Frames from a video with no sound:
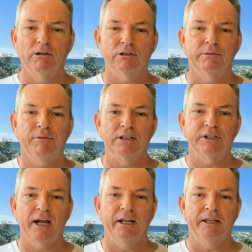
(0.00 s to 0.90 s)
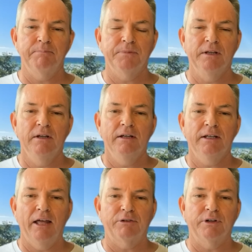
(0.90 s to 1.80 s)
I was investigating
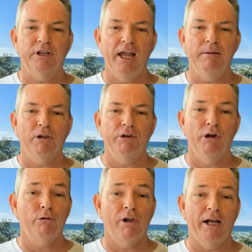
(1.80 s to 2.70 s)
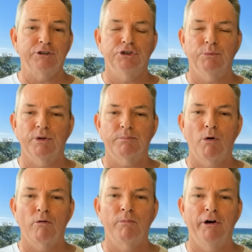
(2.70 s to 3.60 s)
Catherine Campbell and her relationship with
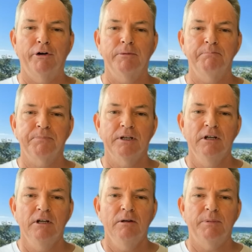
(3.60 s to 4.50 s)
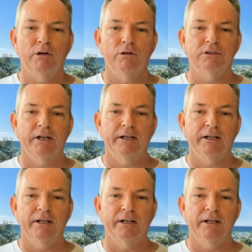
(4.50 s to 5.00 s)
Paul Brereton, because